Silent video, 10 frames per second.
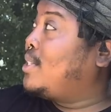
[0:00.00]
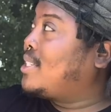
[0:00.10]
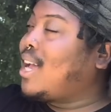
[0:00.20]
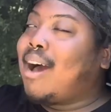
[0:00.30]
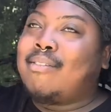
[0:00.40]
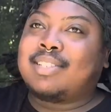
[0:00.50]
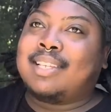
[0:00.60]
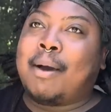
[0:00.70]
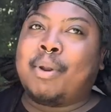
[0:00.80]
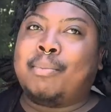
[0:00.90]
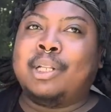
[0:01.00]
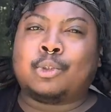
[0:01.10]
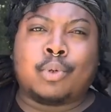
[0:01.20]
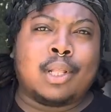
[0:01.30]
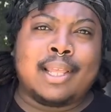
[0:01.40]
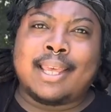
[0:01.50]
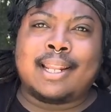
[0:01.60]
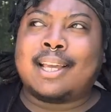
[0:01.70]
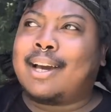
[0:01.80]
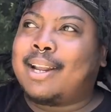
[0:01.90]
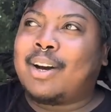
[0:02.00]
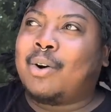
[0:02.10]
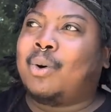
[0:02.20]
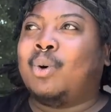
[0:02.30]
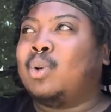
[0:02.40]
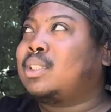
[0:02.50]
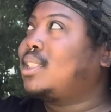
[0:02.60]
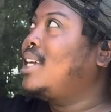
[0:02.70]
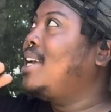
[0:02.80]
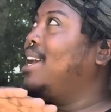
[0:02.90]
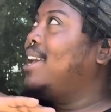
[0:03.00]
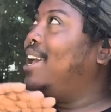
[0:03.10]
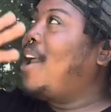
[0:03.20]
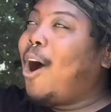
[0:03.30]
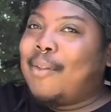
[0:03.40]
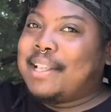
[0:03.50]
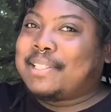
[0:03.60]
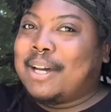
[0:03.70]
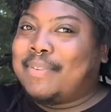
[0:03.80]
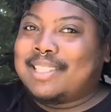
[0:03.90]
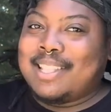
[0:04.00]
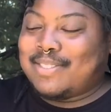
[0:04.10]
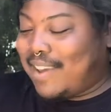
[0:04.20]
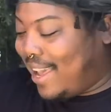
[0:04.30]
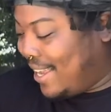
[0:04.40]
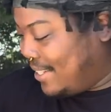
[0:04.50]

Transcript: because obviously I'm gonna be drilling and cutting holes and all that stuff into this van.